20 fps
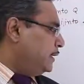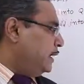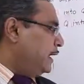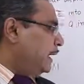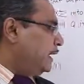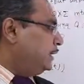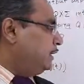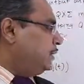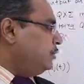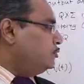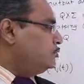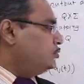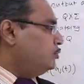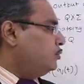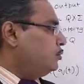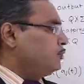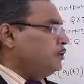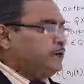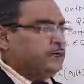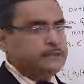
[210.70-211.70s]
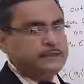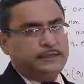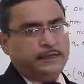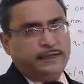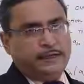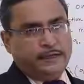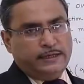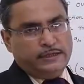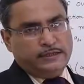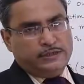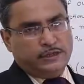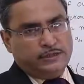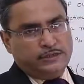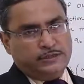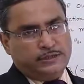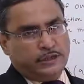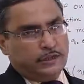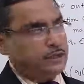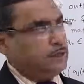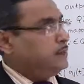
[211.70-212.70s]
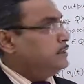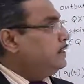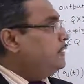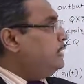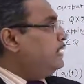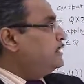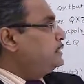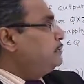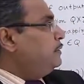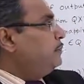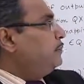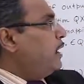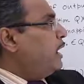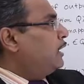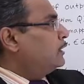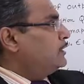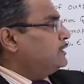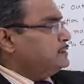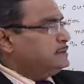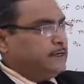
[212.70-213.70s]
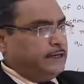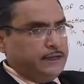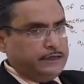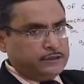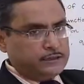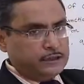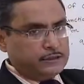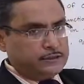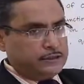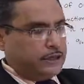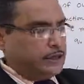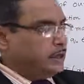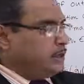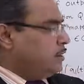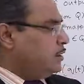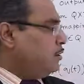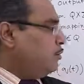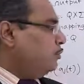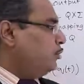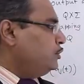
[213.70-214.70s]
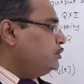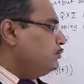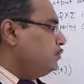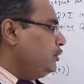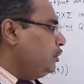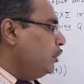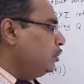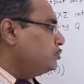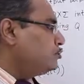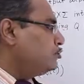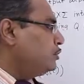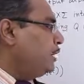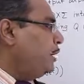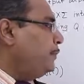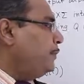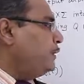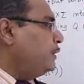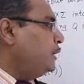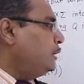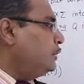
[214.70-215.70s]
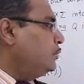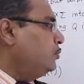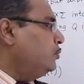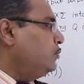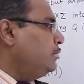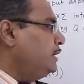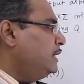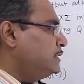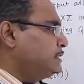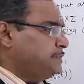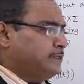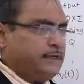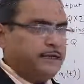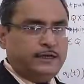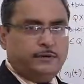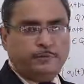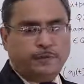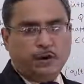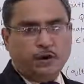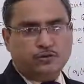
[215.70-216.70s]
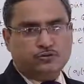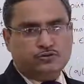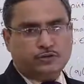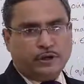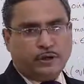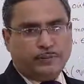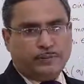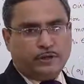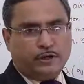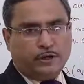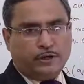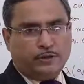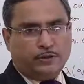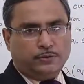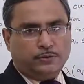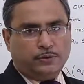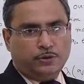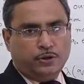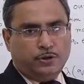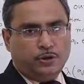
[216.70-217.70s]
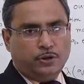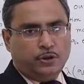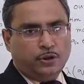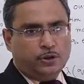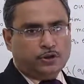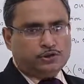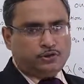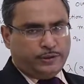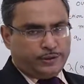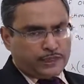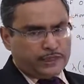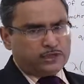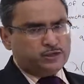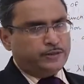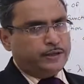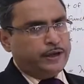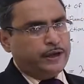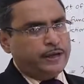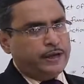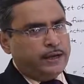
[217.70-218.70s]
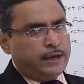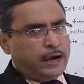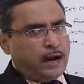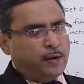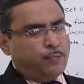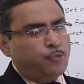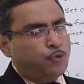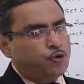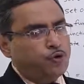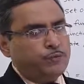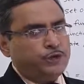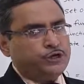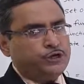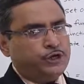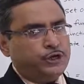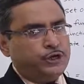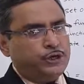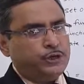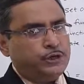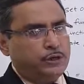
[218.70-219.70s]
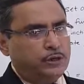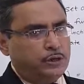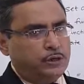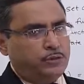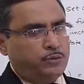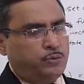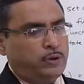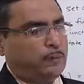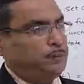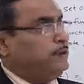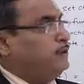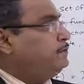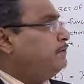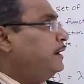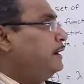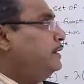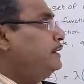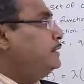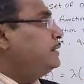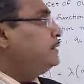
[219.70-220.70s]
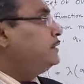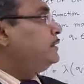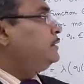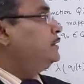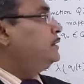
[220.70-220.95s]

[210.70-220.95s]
And Q0 is the initial state. It has been marked as initial state, which belongs to capital Q. Yes, it belongs to capital Q. So in this way, a Moore machine we have defined here.